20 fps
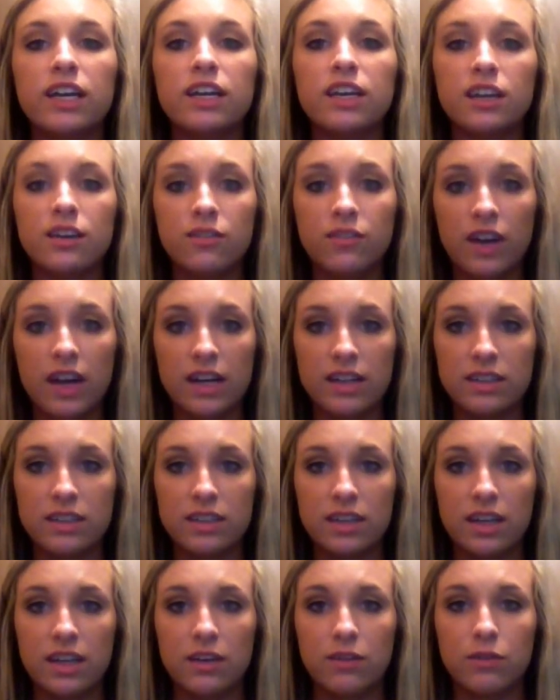get
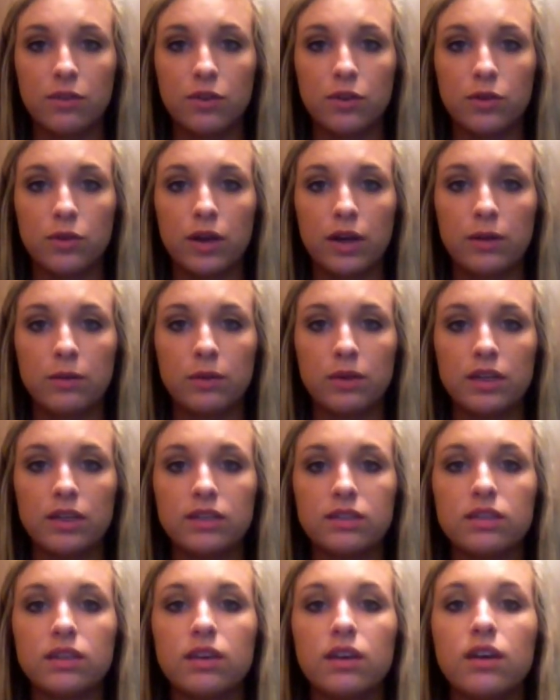vaccinated for the rabies